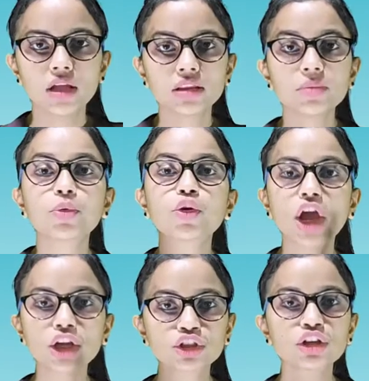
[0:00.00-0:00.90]
The
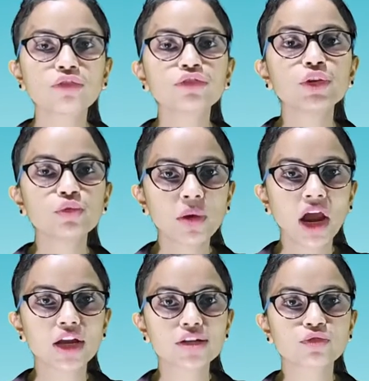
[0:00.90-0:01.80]
production of new
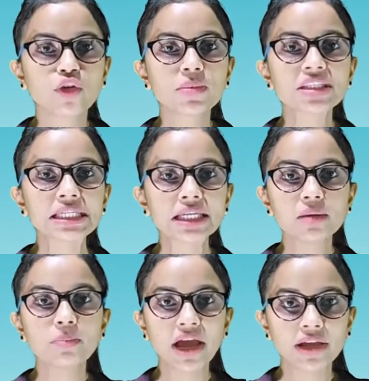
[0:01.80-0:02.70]
plants from a
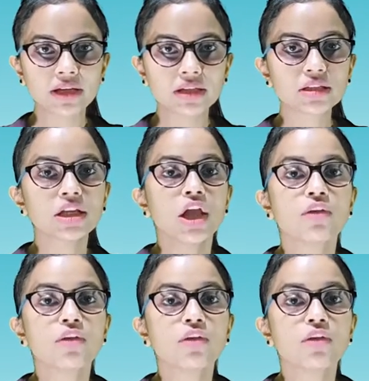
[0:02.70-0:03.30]
single parent